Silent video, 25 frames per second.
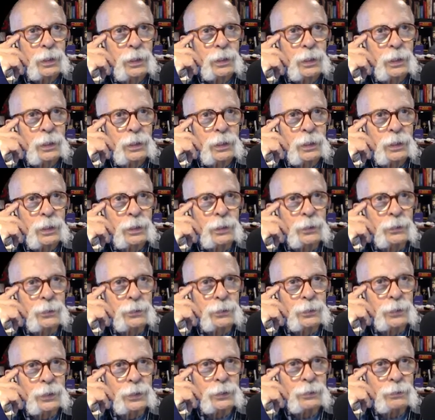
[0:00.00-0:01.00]

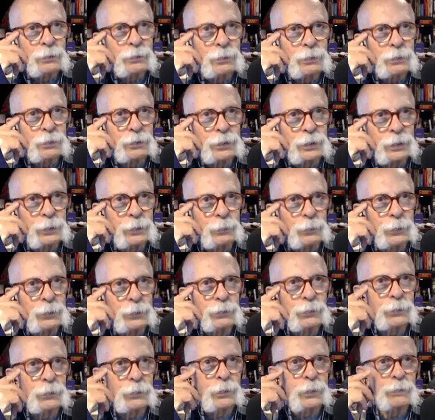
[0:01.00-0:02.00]
Oh, interesting. We
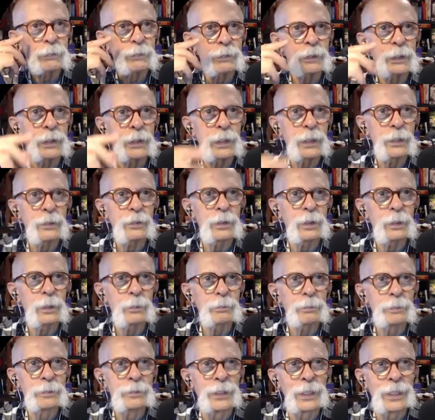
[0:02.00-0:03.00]
sort of down
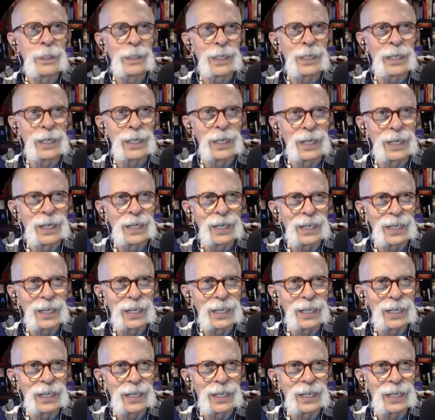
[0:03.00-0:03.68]
the.